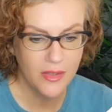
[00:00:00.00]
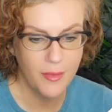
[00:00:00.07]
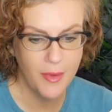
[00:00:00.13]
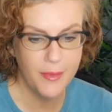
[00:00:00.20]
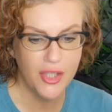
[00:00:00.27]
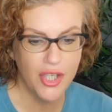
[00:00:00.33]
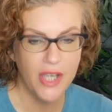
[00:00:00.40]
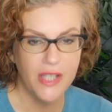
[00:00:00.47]
So
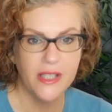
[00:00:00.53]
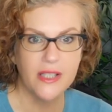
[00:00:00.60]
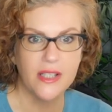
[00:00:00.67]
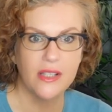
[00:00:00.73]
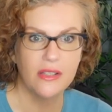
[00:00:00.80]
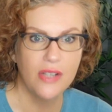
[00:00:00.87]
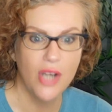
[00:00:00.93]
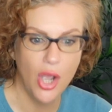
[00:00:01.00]
maybe Jane
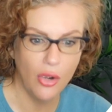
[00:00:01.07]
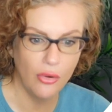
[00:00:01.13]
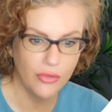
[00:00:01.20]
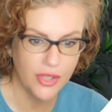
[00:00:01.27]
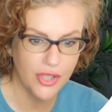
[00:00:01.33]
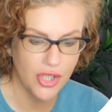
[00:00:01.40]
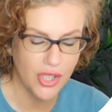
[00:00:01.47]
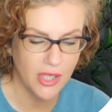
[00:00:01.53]
doesn't know
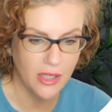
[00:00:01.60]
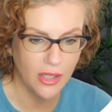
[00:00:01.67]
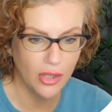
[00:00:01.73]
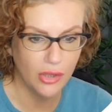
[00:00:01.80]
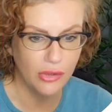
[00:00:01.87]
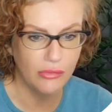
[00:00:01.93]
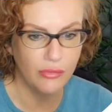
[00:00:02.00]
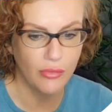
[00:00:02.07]
that she can
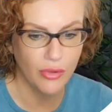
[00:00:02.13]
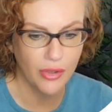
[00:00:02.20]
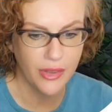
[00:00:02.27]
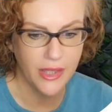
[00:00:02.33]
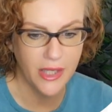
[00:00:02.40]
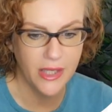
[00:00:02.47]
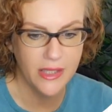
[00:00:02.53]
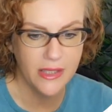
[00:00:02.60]
include more
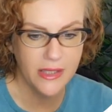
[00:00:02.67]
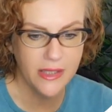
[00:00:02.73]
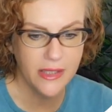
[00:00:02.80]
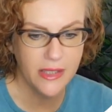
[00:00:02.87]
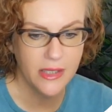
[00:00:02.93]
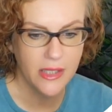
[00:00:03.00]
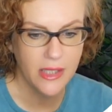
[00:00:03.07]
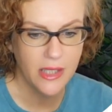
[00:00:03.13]

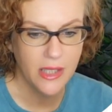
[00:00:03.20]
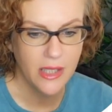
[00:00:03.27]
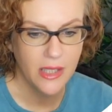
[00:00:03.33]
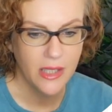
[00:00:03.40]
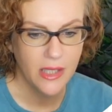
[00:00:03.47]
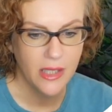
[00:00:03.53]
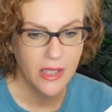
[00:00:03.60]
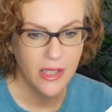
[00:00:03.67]
things.
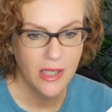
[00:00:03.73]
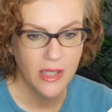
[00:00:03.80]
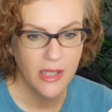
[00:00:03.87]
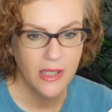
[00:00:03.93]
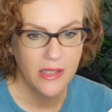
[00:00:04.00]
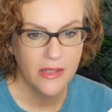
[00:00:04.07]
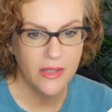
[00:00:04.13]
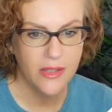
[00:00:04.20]

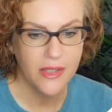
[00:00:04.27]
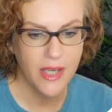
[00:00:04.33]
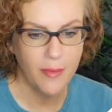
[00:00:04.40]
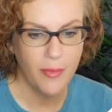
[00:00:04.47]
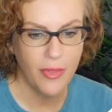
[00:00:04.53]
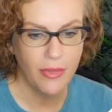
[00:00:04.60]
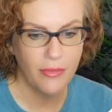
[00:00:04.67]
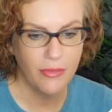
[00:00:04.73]
The
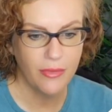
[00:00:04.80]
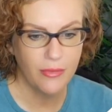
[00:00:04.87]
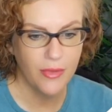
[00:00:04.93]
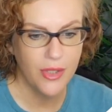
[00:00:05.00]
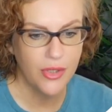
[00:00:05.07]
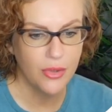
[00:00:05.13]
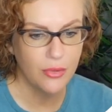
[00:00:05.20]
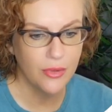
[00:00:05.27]
step
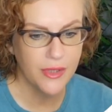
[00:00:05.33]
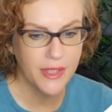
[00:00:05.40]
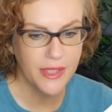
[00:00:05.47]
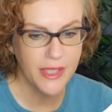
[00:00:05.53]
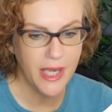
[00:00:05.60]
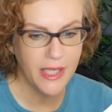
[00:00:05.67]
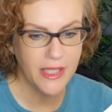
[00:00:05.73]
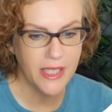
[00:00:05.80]
3, tools
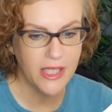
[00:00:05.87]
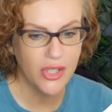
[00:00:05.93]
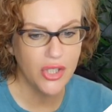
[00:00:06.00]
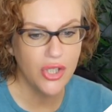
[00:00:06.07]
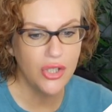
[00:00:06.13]
and techniques.